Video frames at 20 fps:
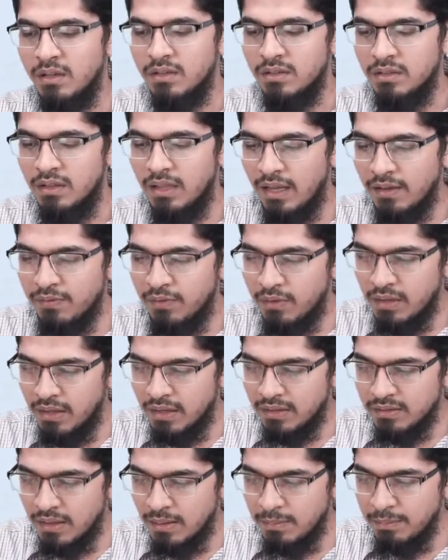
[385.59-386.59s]
Like for
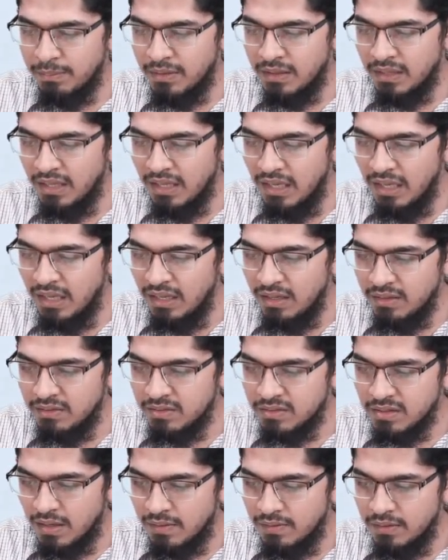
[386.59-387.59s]
example, A is
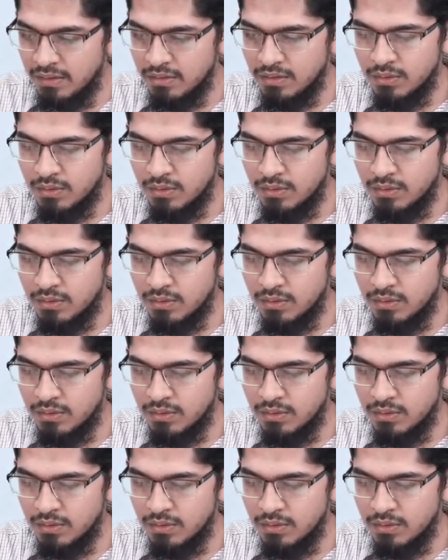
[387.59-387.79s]
traveling